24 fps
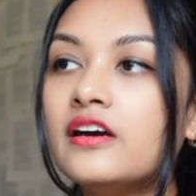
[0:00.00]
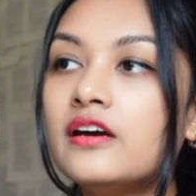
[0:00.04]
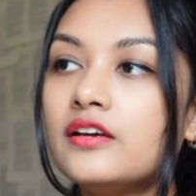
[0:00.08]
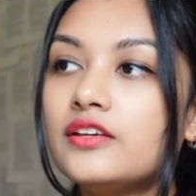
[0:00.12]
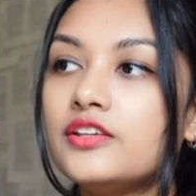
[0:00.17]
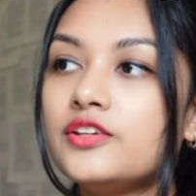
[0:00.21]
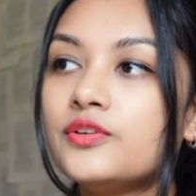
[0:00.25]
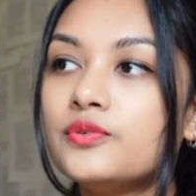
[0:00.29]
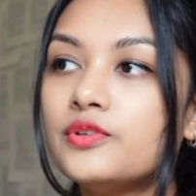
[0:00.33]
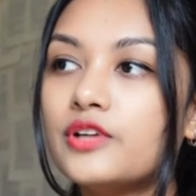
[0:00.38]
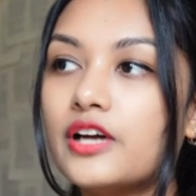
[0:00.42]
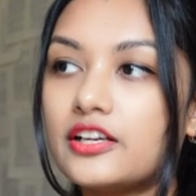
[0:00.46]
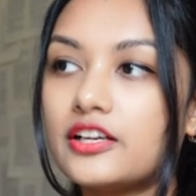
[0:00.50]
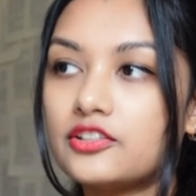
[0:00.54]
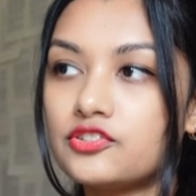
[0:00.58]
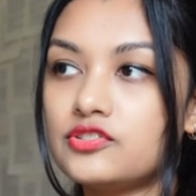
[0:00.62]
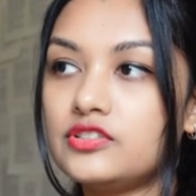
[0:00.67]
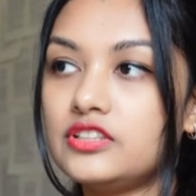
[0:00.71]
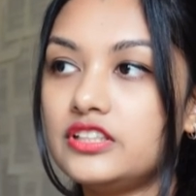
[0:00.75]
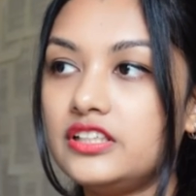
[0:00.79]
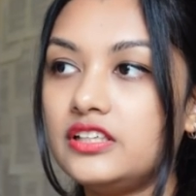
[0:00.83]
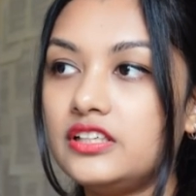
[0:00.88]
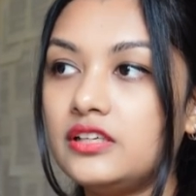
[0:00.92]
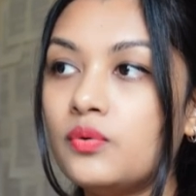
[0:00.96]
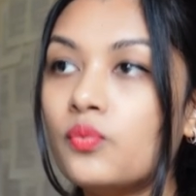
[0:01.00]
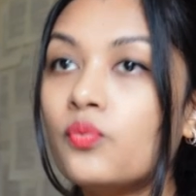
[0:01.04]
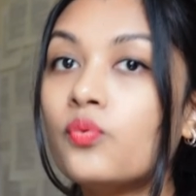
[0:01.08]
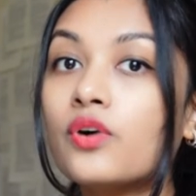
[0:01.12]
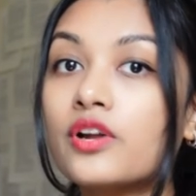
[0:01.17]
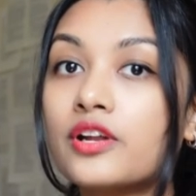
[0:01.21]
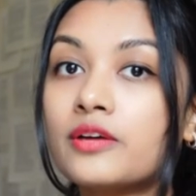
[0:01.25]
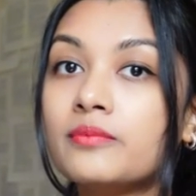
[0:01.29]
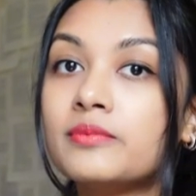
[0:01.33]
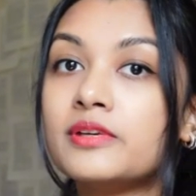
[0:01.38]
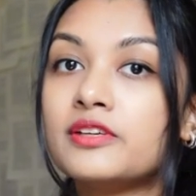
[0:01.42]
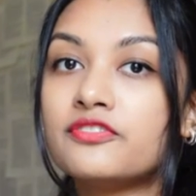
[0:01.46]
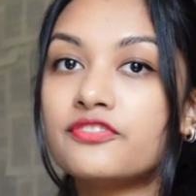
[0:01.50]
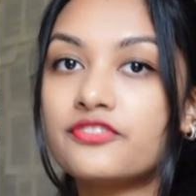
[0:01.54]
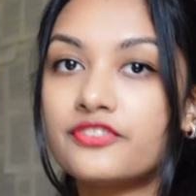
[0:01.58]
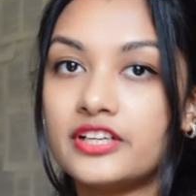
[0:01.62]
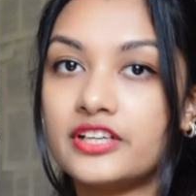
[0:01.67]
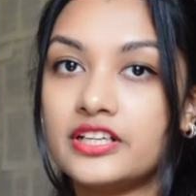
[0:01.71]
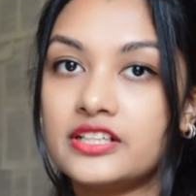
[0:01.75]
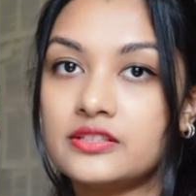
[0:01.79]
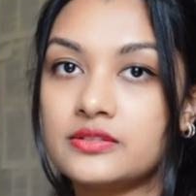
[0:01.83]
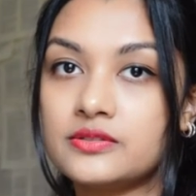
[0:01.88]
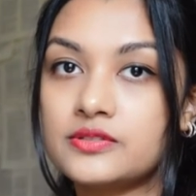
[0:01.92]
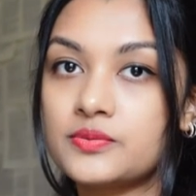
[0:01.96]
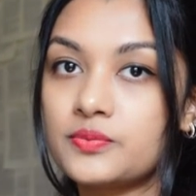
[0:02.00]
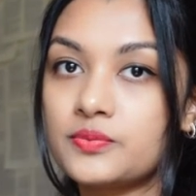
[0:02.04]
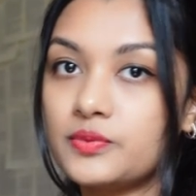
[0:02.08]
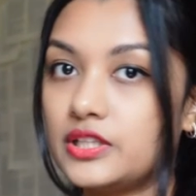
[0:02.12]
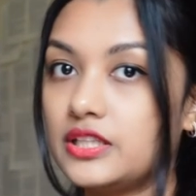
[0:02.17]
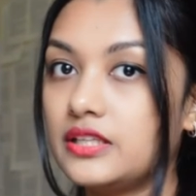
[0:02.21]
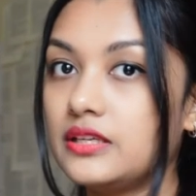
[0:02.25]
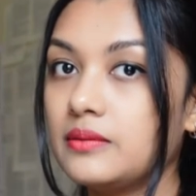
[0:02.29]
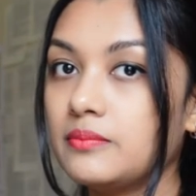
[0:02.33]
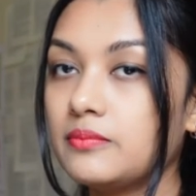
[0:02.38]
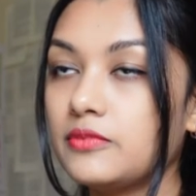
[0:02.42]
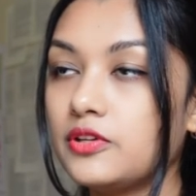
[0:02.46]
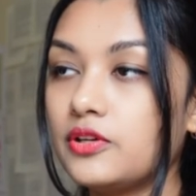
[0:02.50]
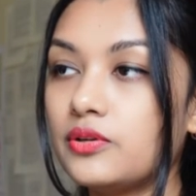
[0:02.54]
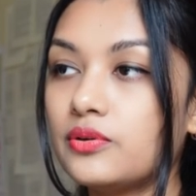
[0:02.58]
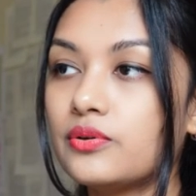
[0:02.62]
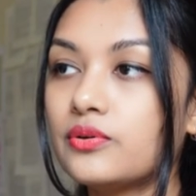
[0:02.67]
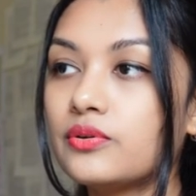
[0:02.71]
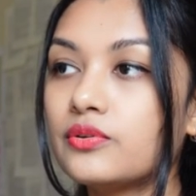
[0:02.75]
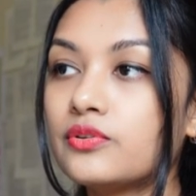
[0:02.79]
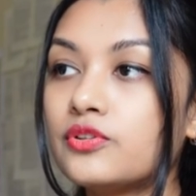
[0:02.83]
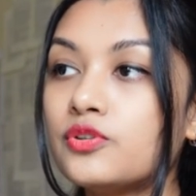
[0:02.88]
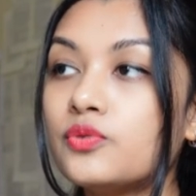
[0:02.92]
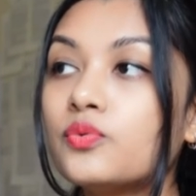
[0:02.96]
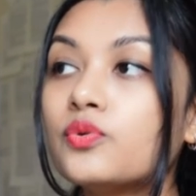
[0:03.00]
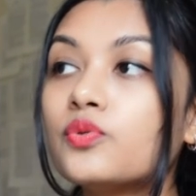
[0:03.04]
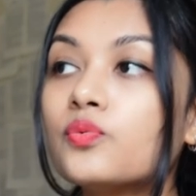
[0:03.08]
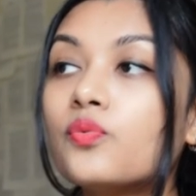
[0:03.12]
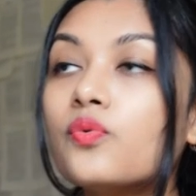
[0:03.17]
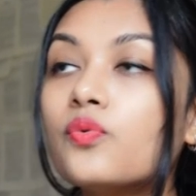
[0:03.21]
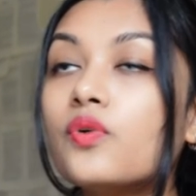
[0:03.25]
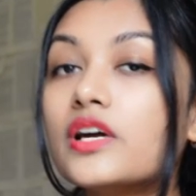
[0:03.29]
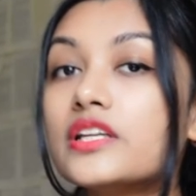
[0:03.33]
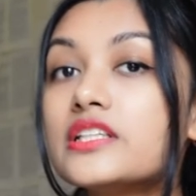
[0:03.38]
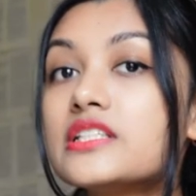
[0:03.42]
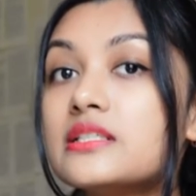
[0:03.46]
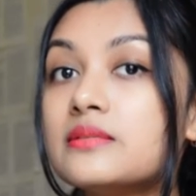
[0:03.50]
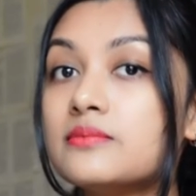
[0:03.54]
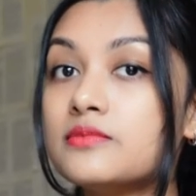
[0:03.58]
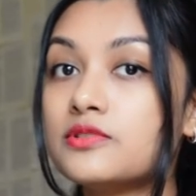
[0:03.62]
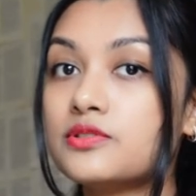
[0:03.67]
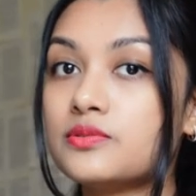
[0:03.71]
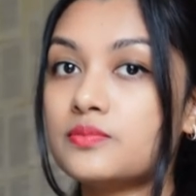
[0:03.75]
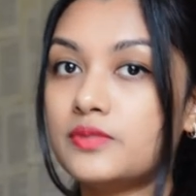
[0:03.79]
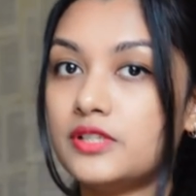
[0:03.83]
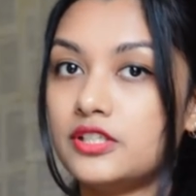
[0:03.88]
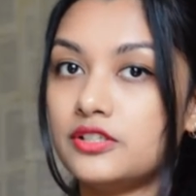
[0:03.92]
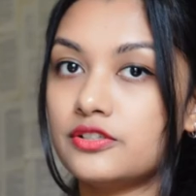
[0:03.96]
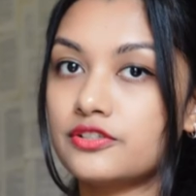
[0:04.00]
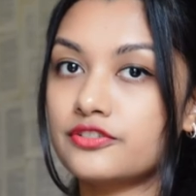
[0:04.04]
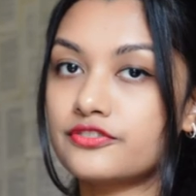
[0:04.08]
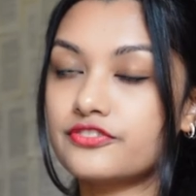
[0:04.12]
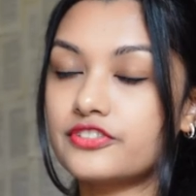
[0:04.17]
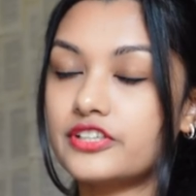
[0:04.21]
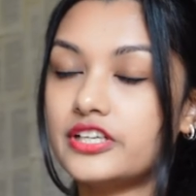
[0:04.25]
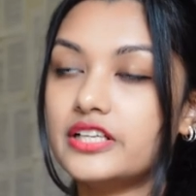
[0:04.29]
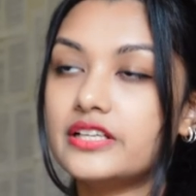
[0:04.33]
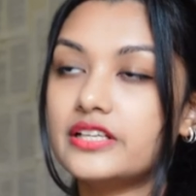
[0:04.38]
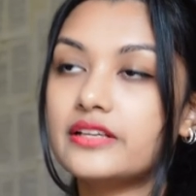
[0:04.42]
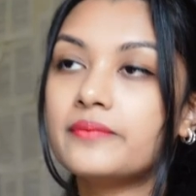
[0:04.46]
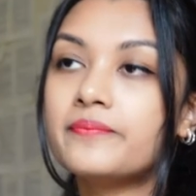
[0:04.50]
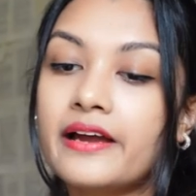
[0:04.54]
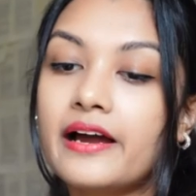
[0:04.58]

You would actually want to be friends with him, you know? You would want him to be your friend.